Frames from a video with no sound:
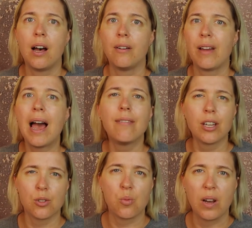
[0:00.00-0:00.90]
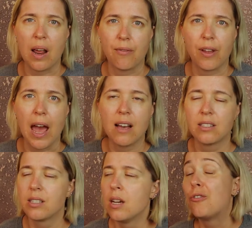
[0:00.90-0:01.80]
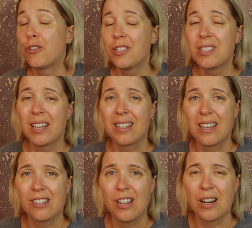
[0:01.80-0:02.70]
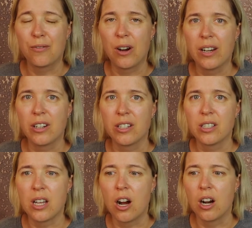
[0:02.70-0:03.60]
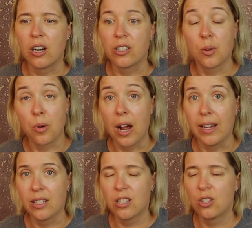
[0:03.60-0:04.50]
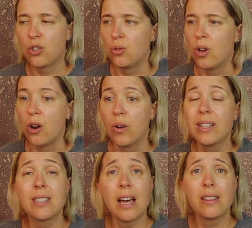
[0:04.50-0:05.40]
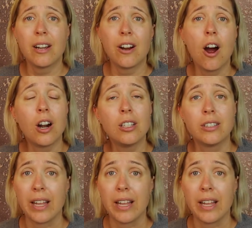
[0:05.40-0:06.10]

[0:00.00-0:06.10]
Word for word: of having us run out of gas? The first thing that a lot of writers are surprised to know is that there are